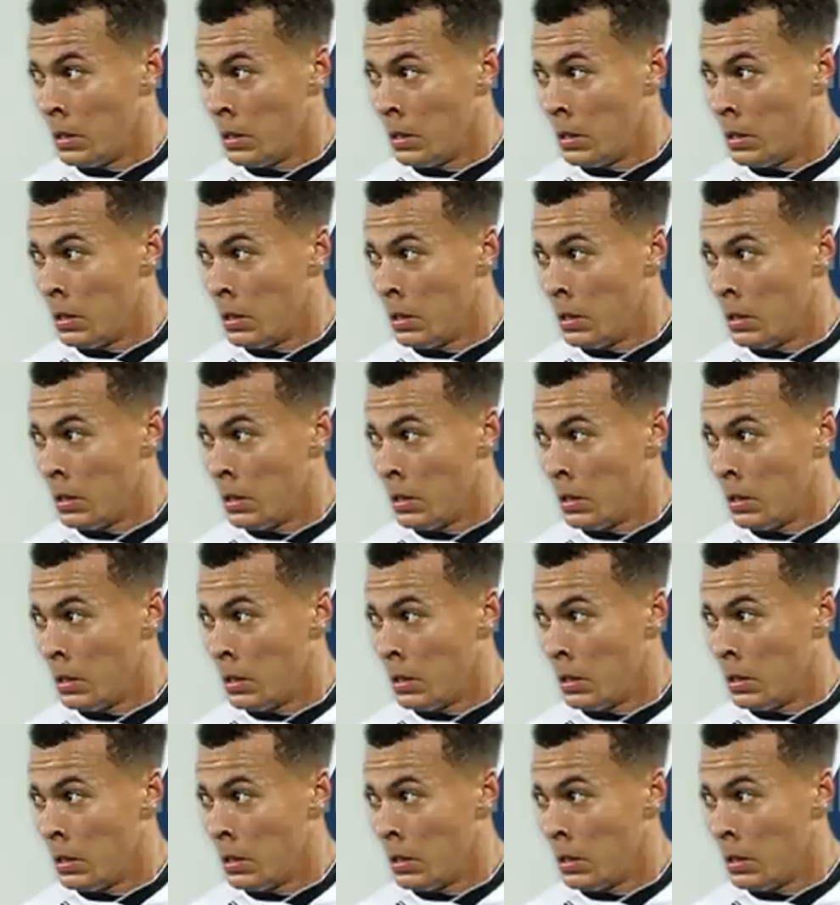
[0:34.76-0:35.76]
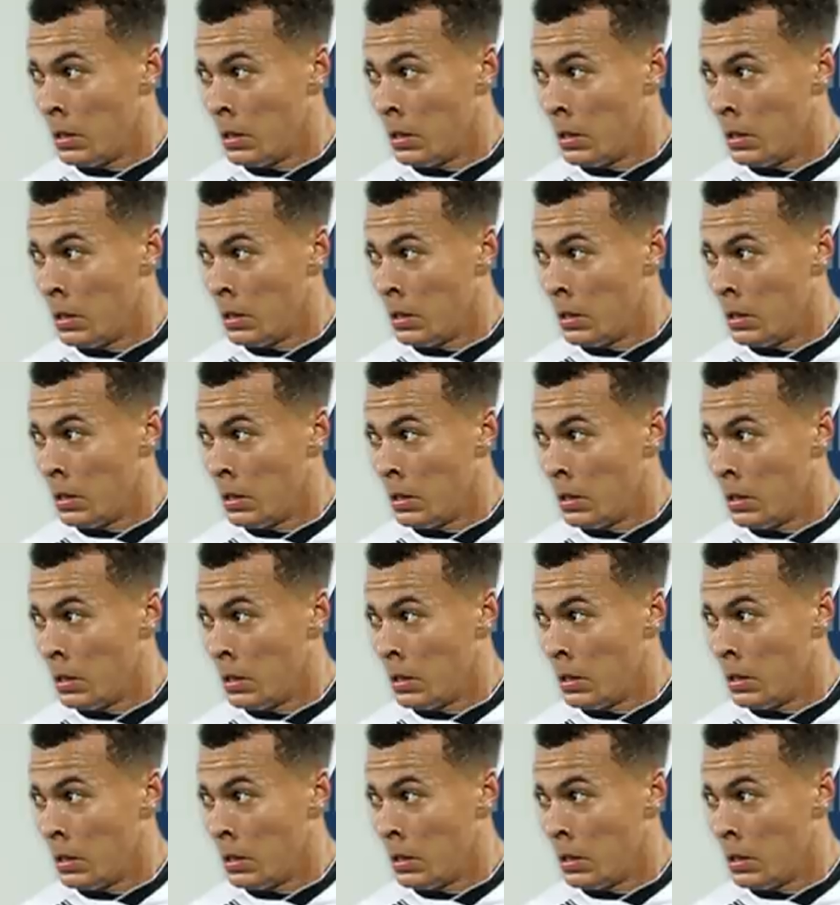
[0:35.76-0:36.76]

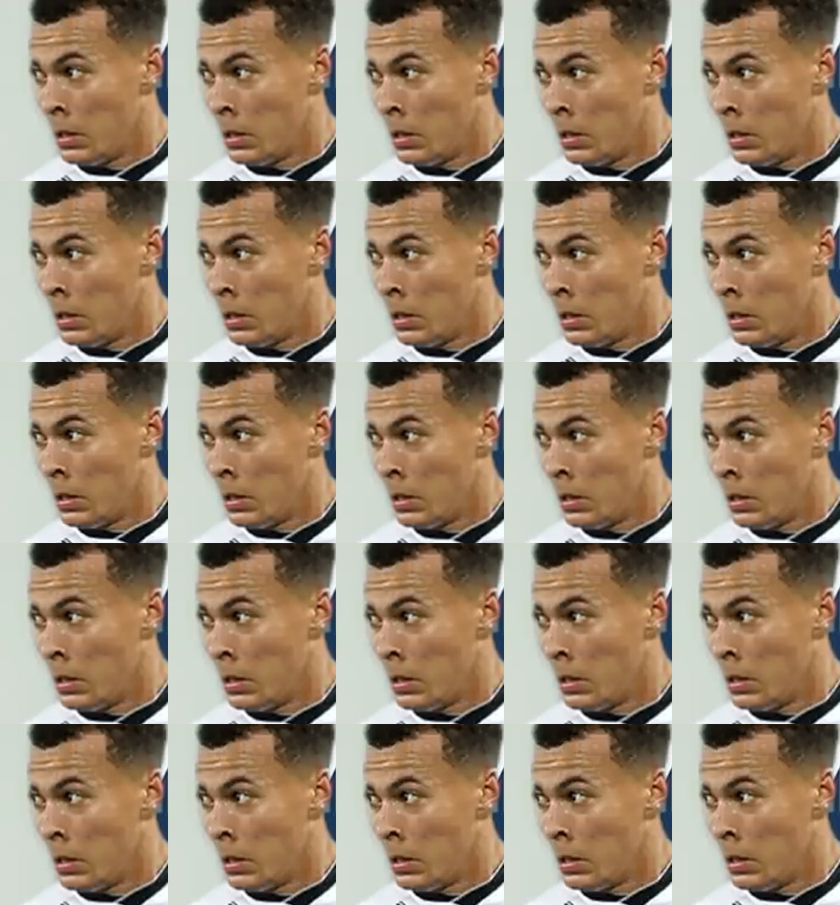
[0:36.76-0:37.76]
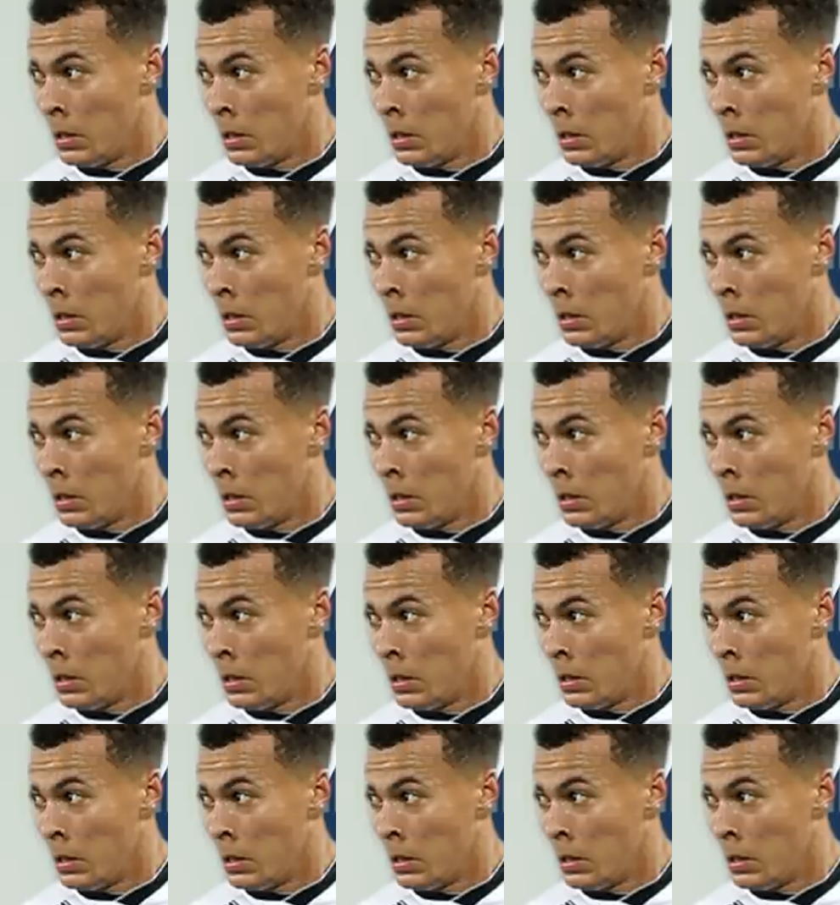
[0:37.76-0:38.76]

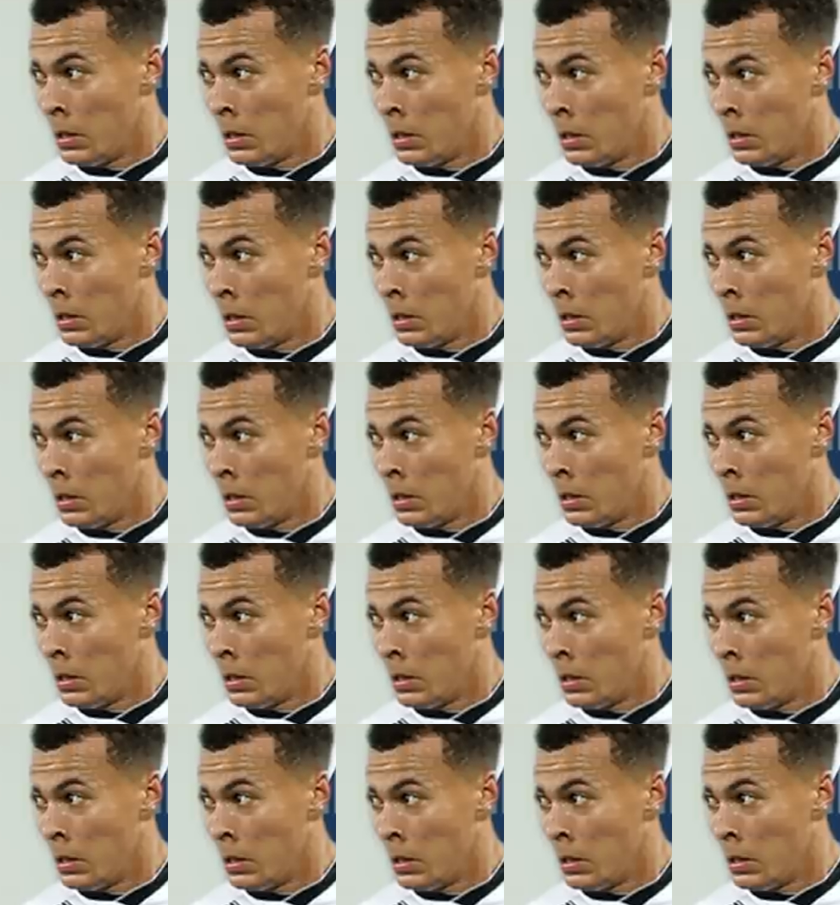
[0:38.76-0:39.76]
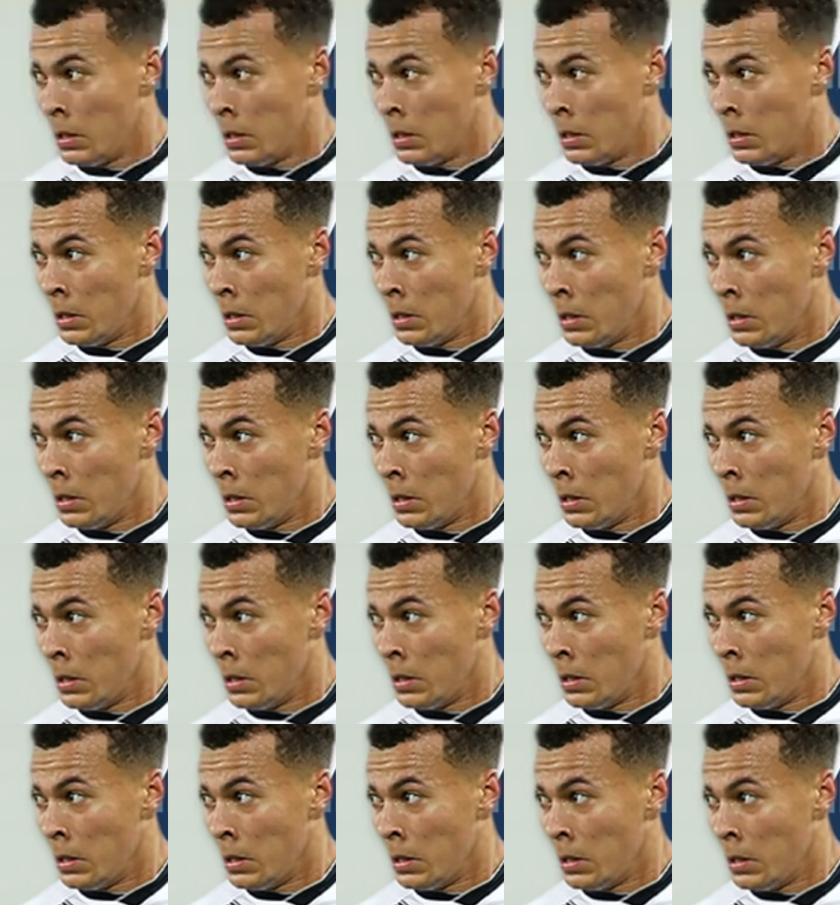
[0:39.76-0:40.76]

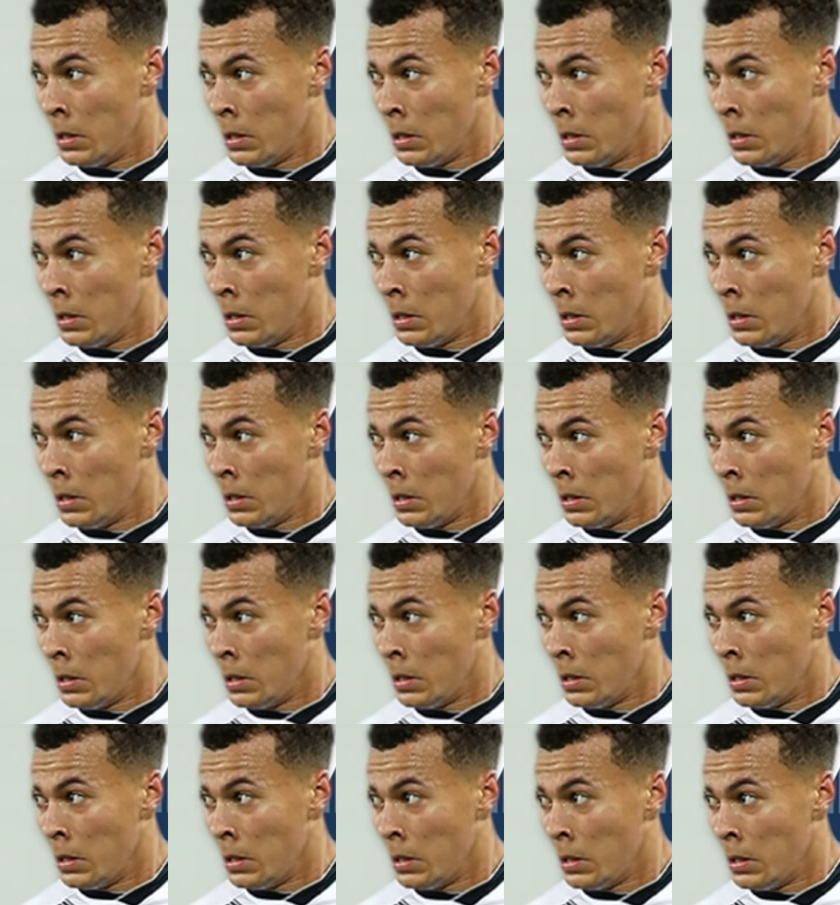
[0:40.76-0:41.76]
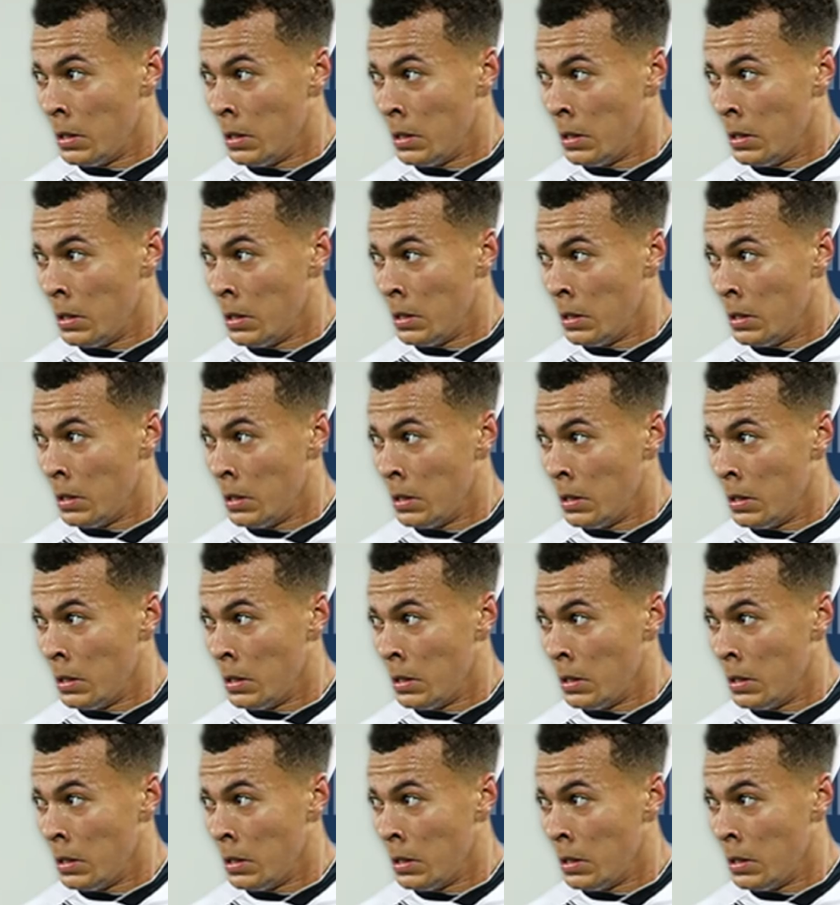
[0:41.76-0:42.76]
No words are spoken by the person on screen.